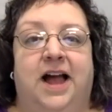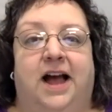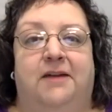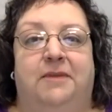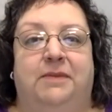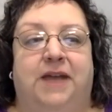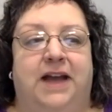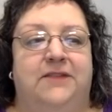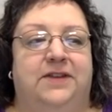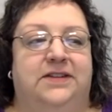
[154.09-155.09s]
I'm
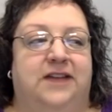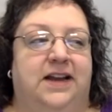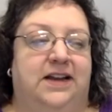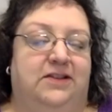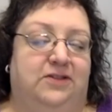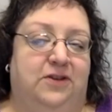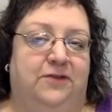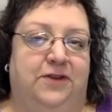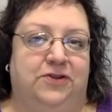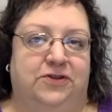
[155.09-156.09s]
kind of excited. It's a new
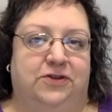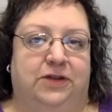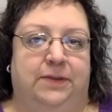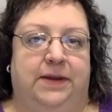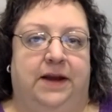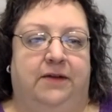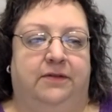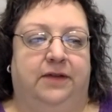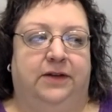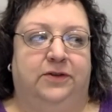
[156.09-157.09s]
feature. It's only been out
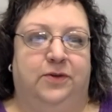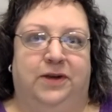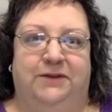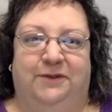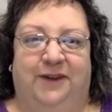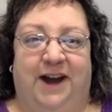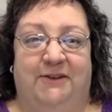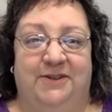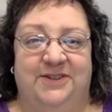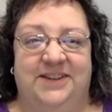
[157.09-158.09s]
like 24
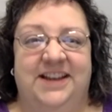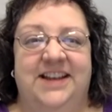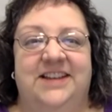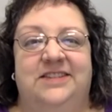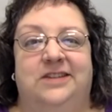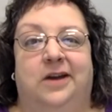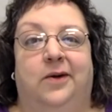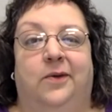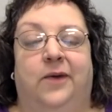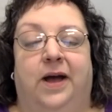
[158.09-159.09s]
hours,
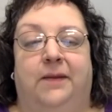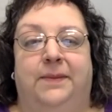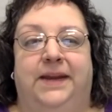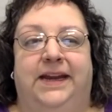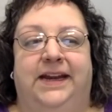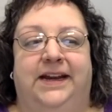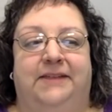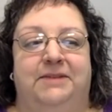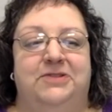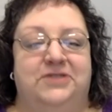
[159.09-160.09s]
so I'll be
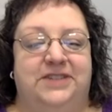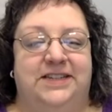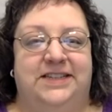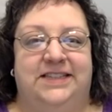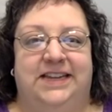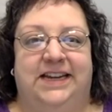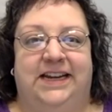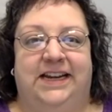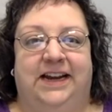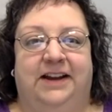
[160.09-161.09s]
interested to
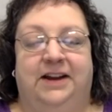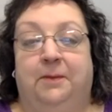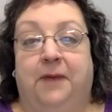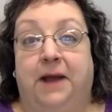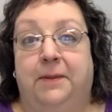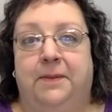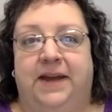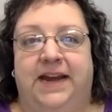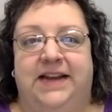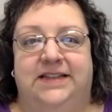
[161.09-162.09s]
see, kind of put my
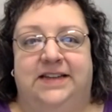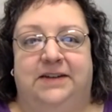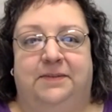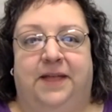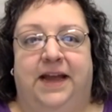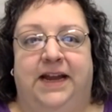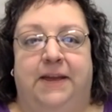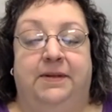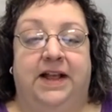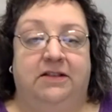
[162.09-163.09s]
hands in it and play in it.
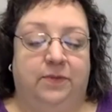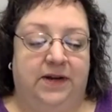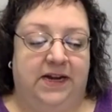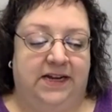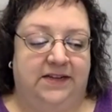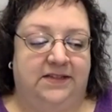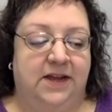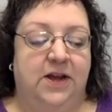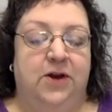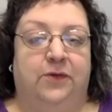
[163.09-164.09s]
But that's what it is.
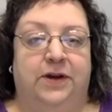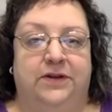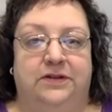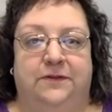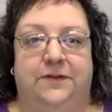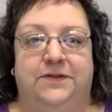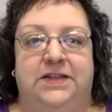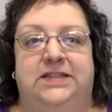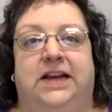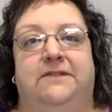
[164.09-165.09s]
Reels is a
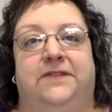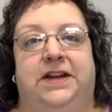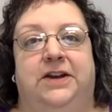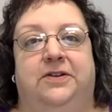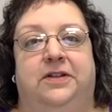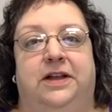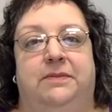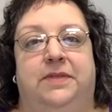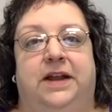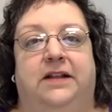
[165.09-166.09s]
15-second video
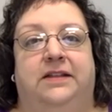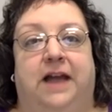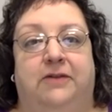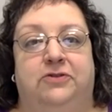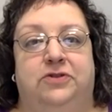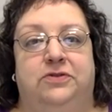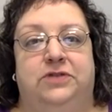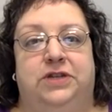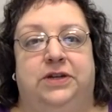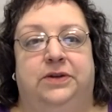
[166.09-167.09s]
clip that allows you
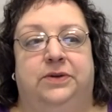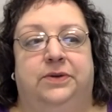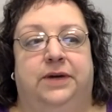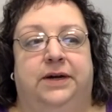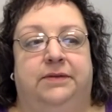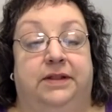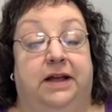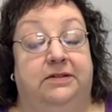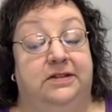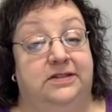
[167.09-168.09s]
to,
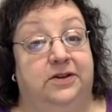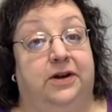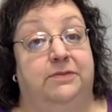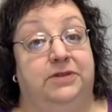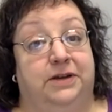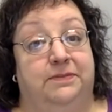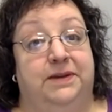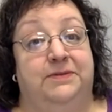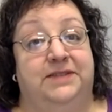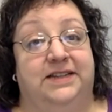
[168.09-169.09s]
allows Instagram to
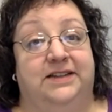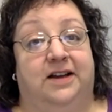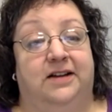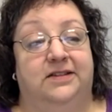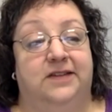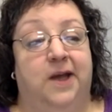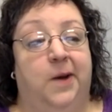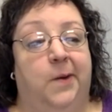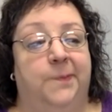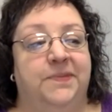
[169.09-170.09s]
compete with TikTok.
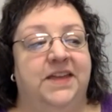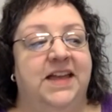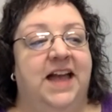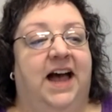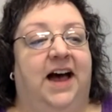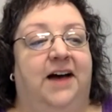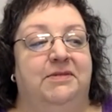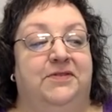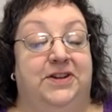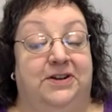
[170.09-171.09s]
So
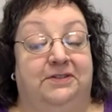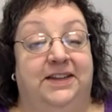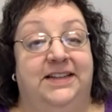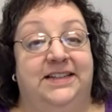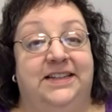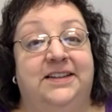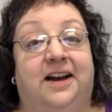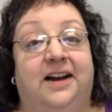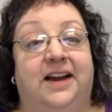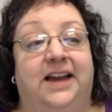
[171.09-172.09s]
if you don't think
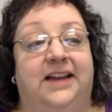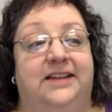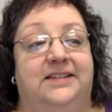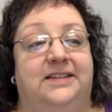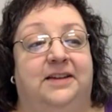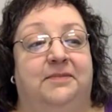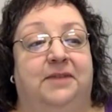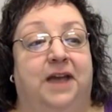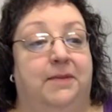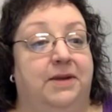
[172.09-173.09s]
TikTok is
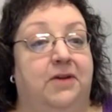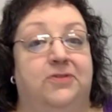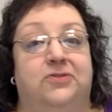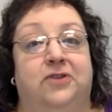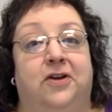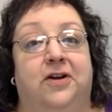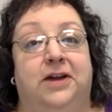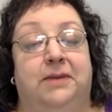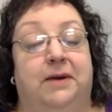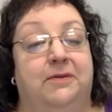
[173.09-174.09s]
coming on strong,
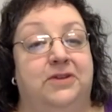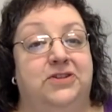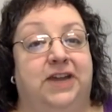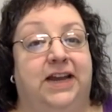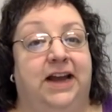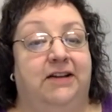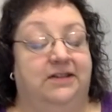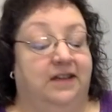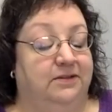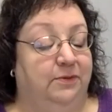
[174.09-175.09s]
you might want to check it out. It's
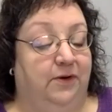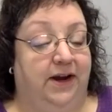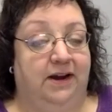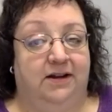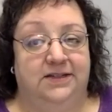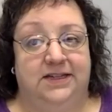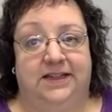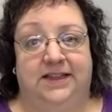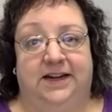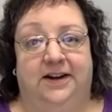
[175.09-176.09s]
got some great
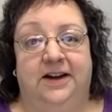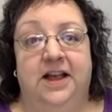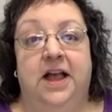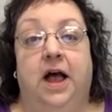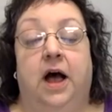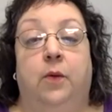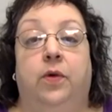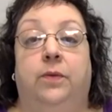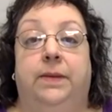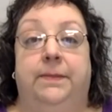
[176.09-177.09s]
content there.
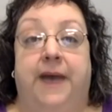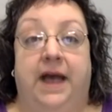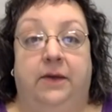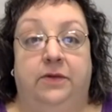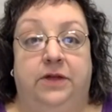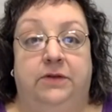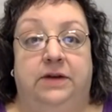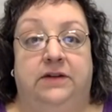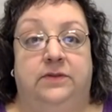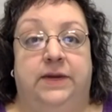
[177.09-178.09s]
We'll be back with you
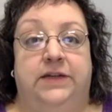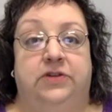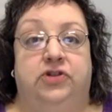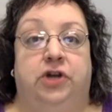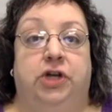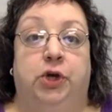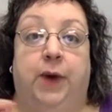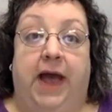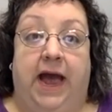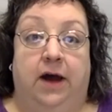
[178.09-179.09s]
next week to show you
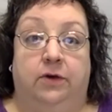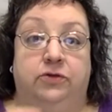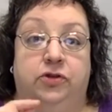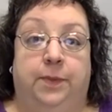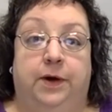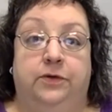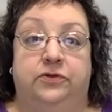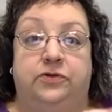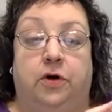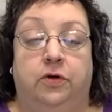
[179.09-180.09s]
how to
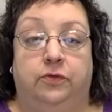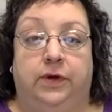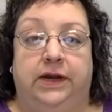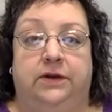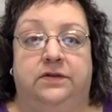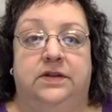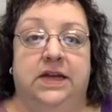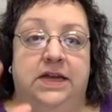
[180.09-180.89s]
post on Reels.